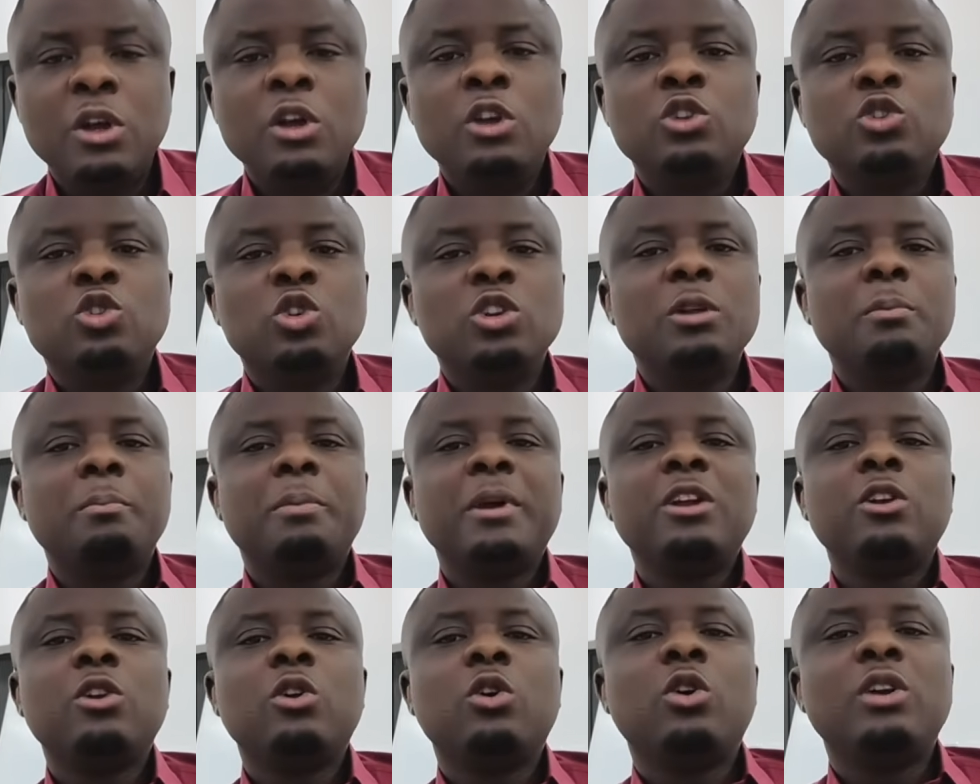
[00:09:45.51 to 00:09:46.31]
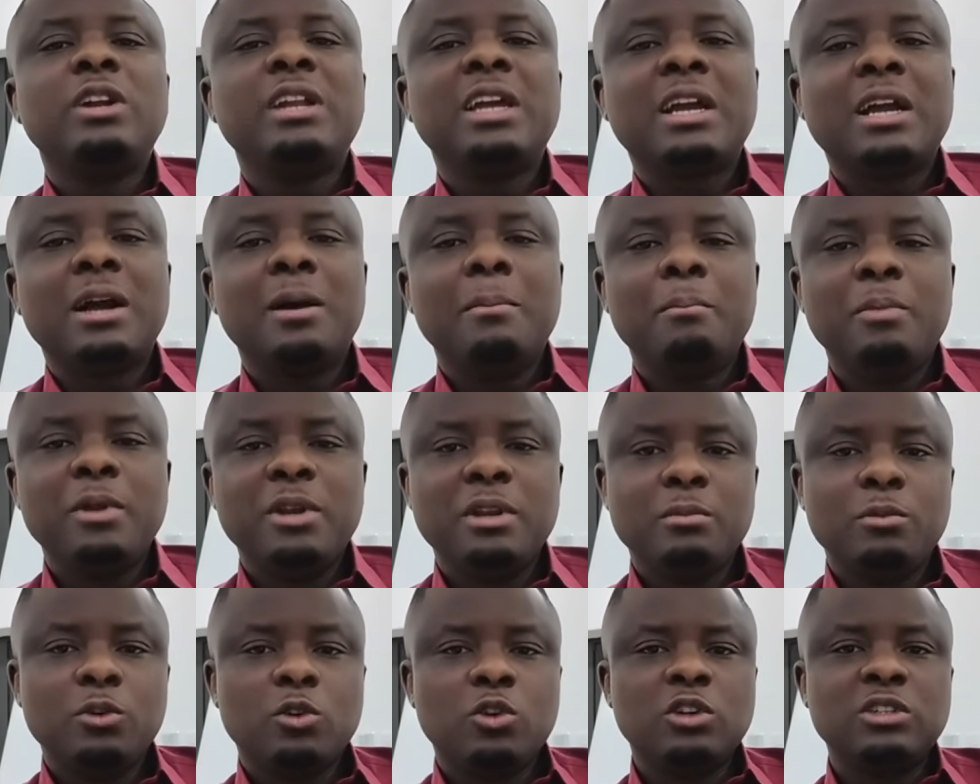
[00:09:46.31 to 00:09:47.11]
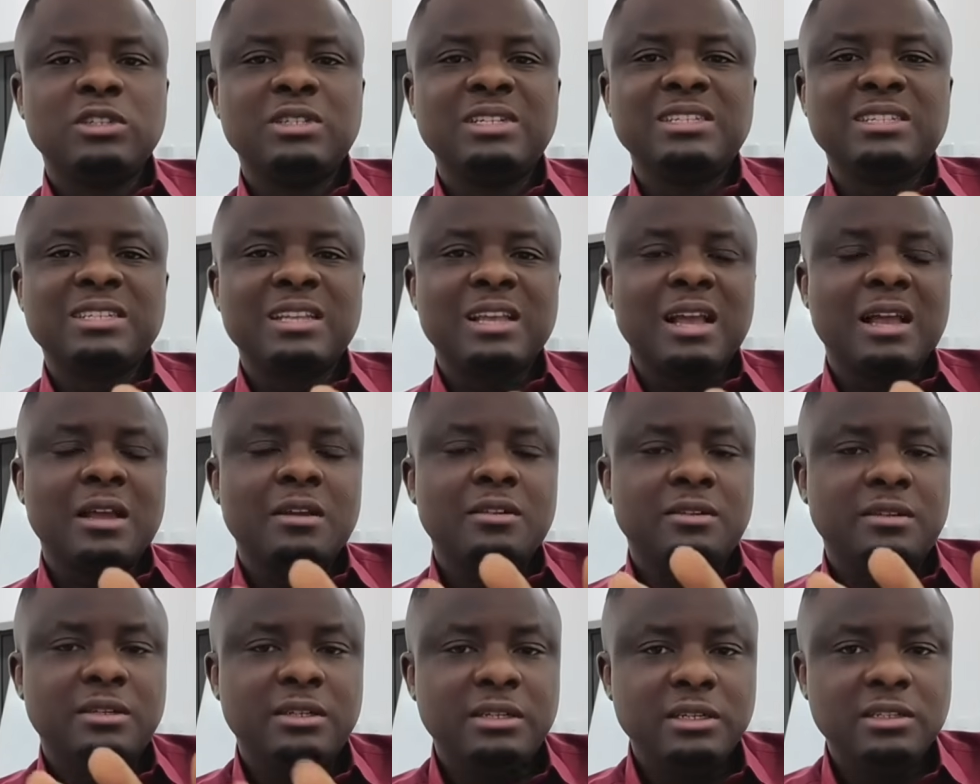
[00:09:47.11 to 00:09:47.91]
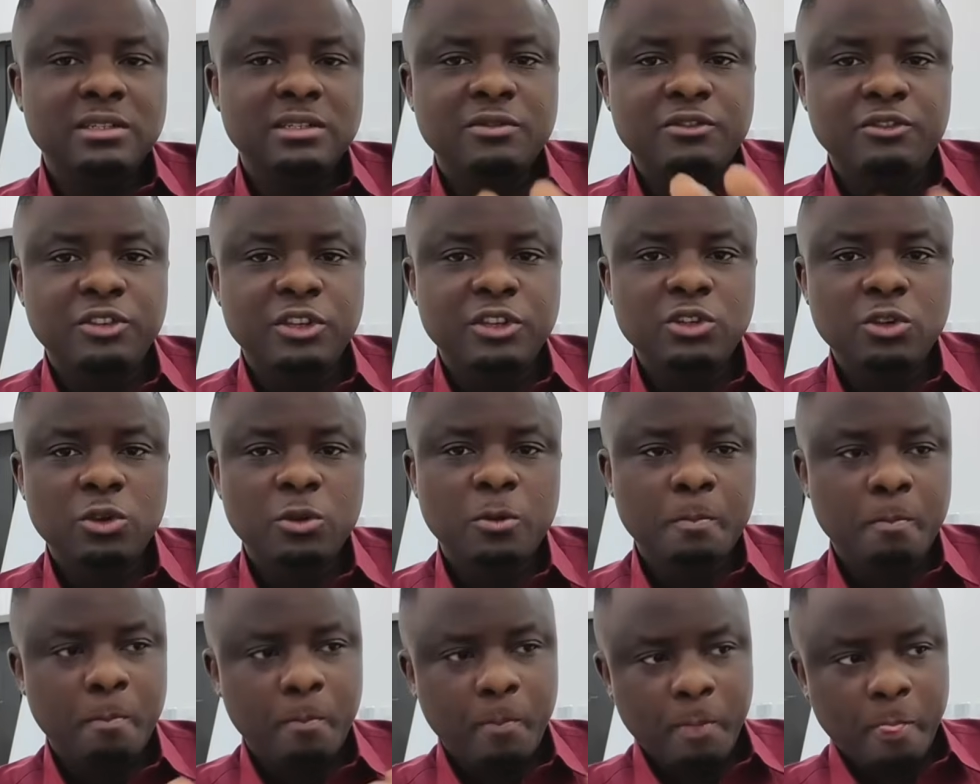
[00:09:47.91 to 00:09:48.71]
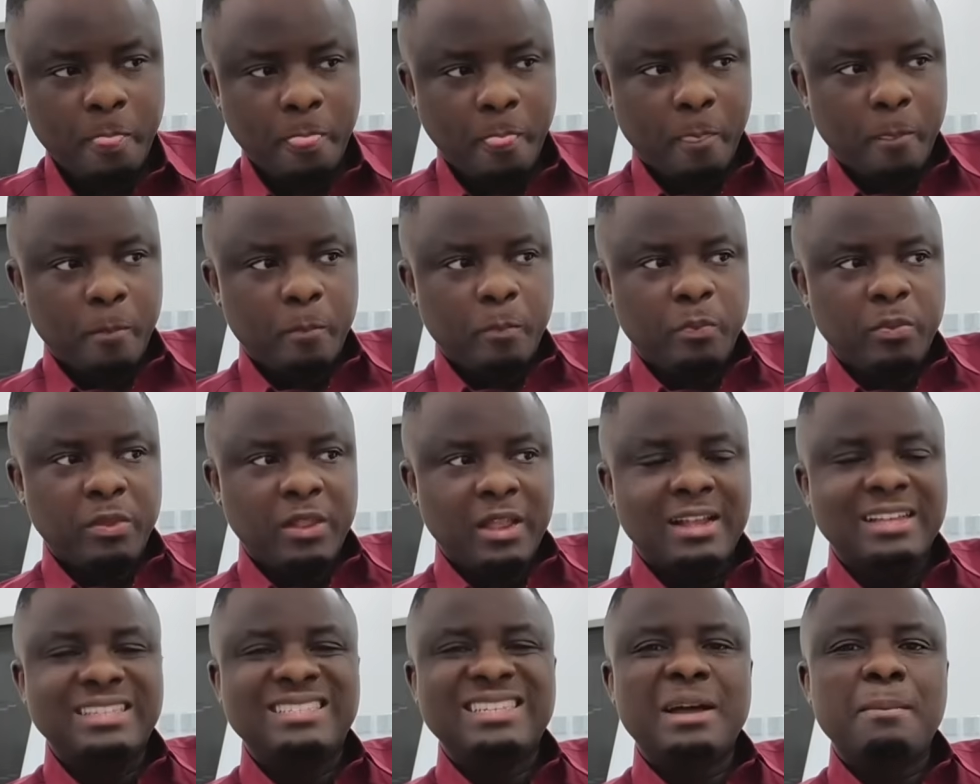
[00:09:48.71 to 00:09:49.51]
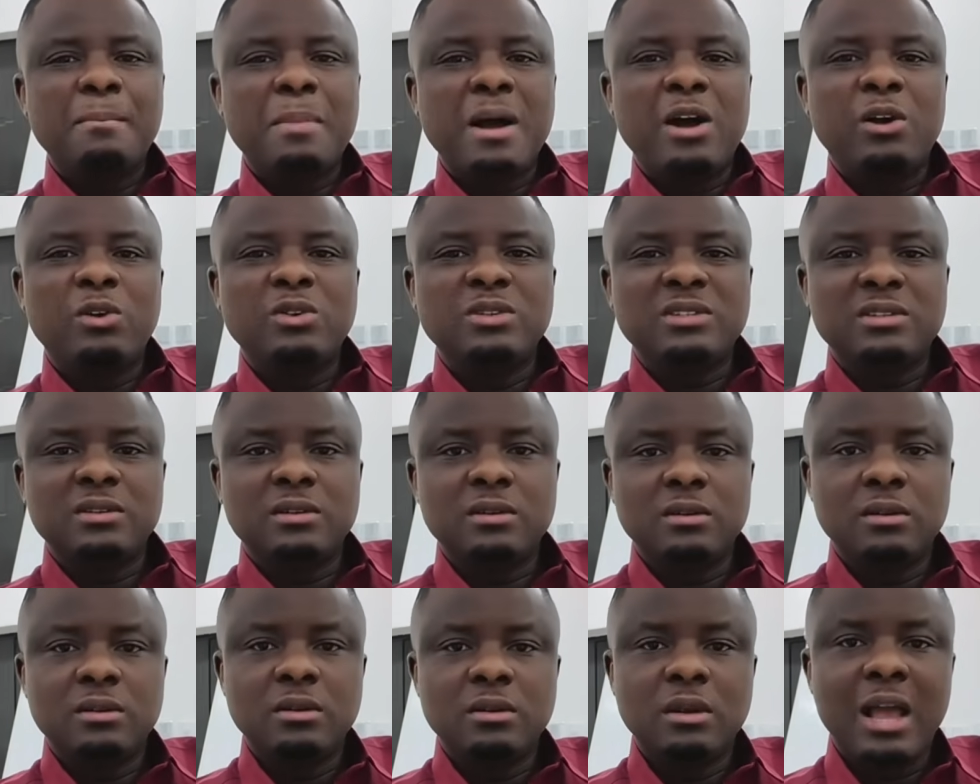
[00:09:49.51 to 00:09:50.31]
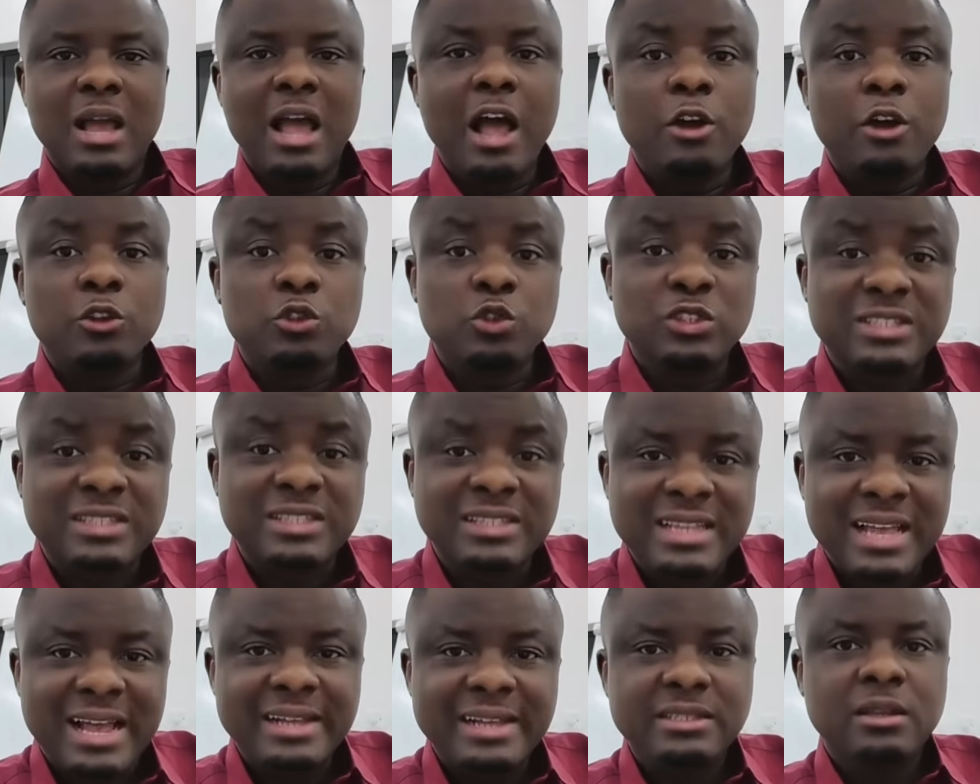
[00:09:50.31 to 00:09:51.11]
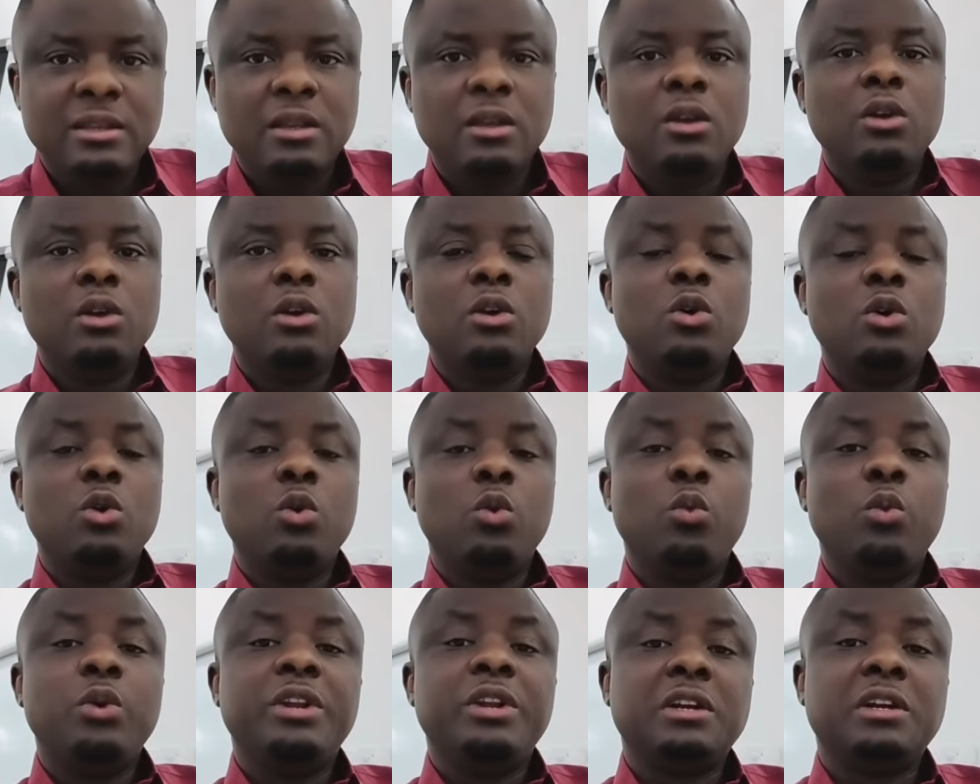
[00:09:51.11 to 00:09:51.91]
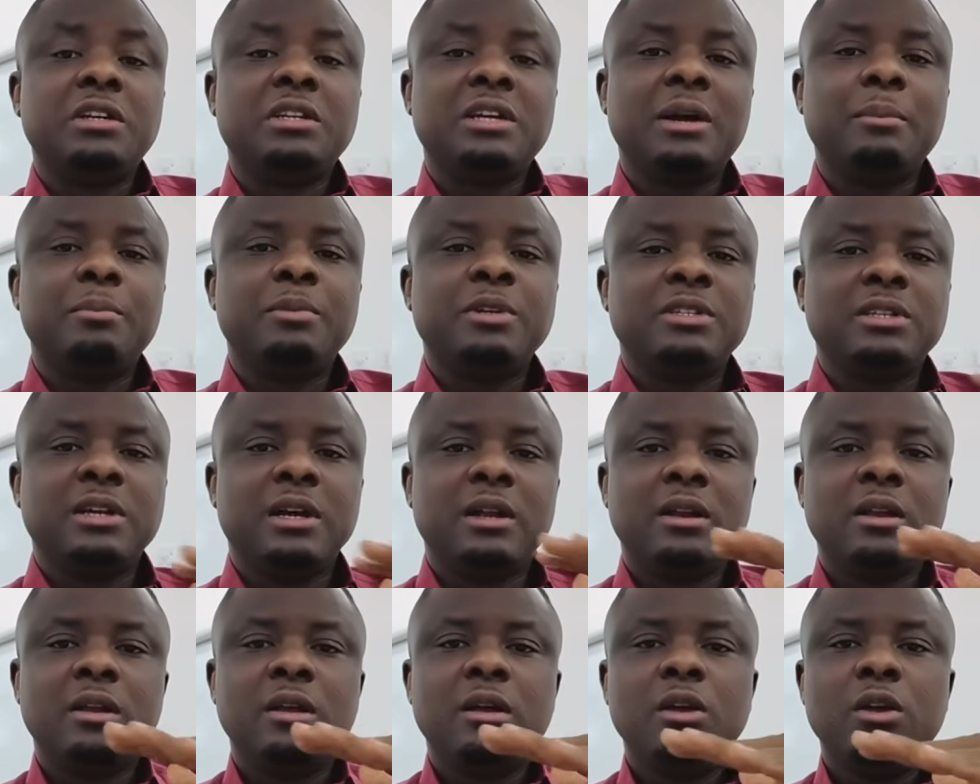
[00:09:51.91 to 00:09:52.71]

So depending on the company, because this video is about how to start without capital,